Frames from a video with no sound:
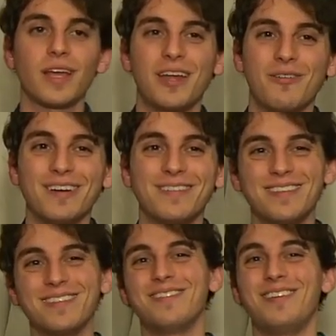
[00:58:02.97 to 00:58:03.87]
Anyway,
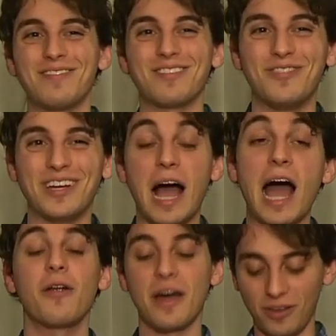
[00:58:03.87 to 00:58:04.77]
we'll have to figure
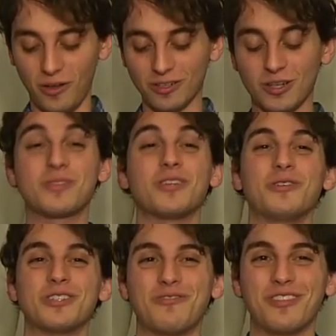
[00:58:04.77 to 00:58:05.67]
I don't have a long-term
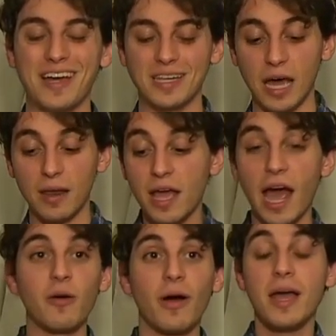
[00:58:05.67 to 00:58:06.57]
solution for that yet.
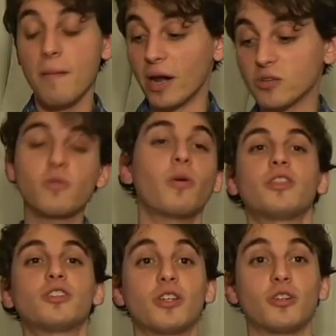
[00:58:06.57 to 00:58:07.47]
Anyway, might as well quick
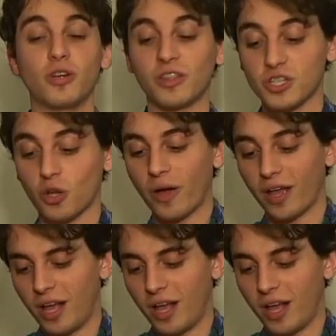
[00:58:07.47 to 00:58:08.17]
this... Drink this quick...